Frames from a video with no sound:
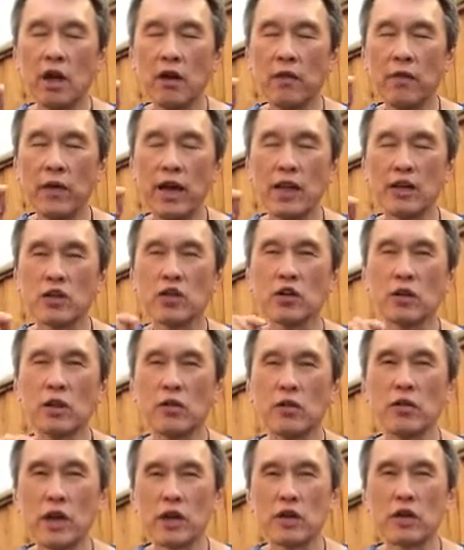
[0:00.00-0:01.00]
of action
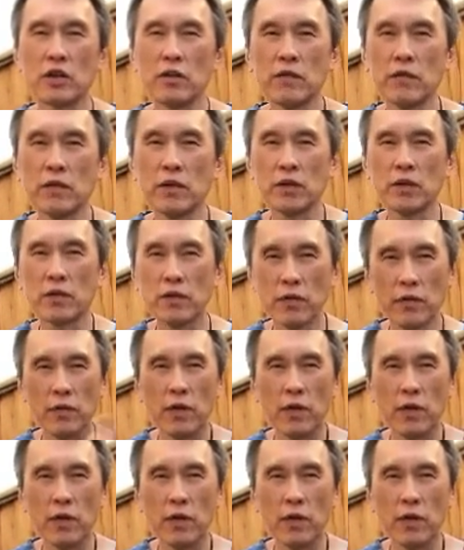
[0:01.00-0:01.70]
and reaction force.